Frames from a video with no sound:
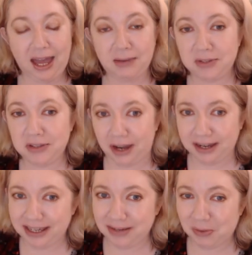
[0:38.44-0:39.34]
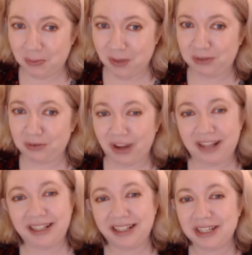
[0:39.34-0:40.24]
I was talking with my
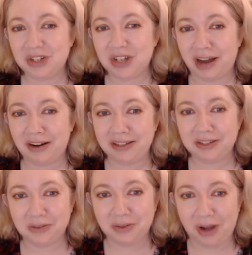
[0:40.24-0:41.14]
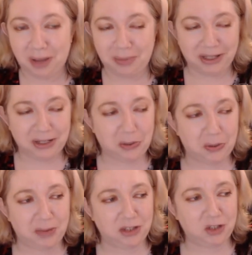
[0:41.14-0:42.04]
friend, a little shout out to Robin,
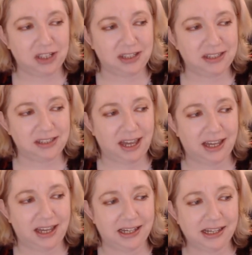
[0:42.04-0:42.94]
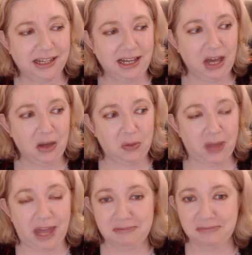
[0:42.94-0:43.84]
who mentioned that
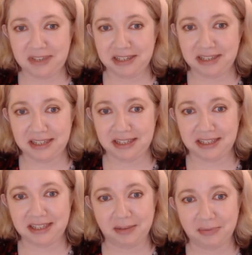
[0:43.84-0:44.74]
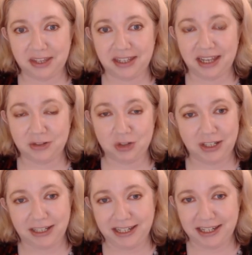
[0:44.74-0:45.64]
this is something that
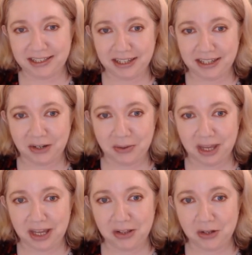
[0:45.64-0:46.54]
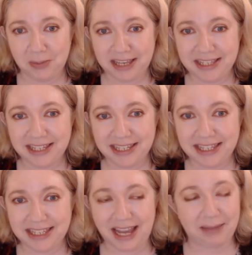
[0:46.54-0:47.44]
she eats on a regular basis.